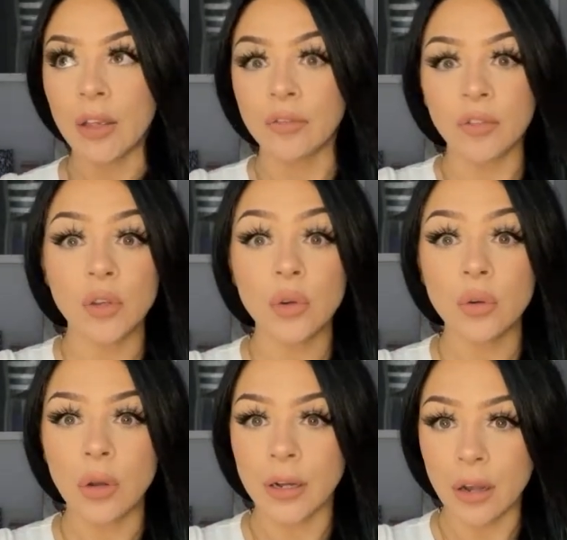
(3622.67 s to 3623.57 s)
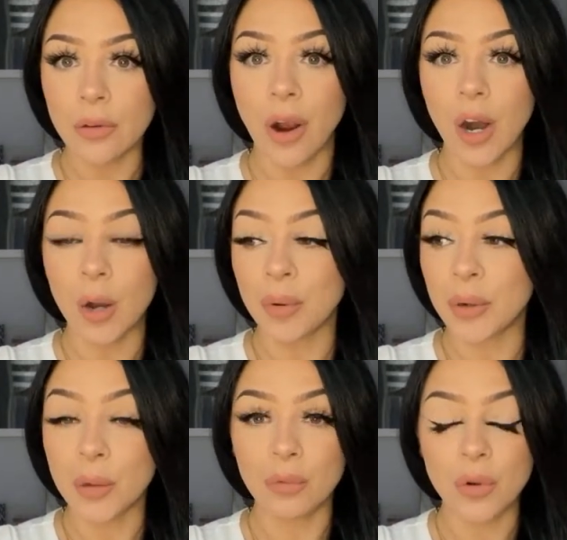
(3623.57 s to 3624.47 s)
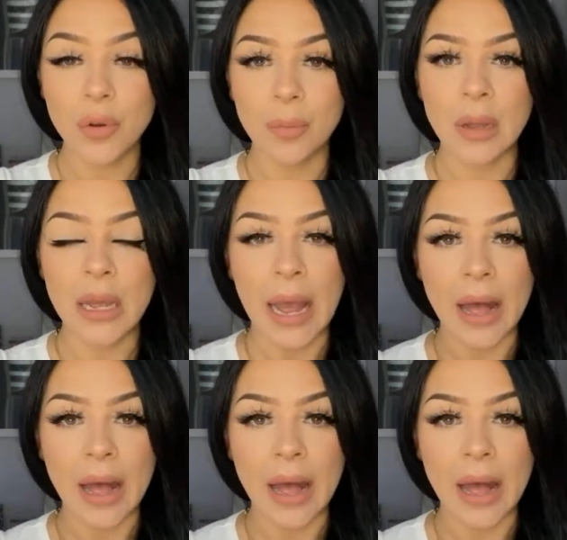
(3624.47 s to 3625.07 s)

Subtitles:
if you, another harp, are in the room